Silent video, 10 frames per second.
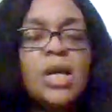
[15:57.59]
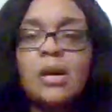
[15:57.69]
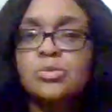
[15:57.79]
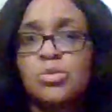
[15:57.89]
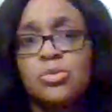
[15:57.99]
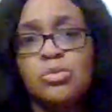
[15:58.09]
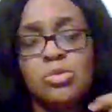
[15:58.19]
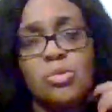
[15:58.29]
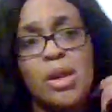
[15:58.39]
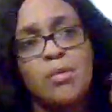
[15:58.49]
times where you
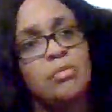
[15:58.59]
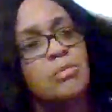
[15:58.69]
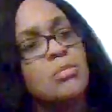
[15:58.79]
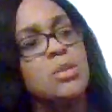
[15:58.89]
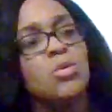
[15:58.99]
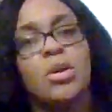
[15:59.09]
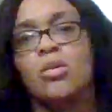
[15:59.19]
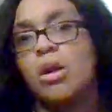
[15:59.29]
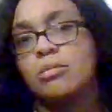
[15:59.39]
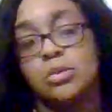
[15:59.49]
you may deal with
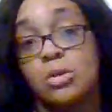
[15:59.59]
you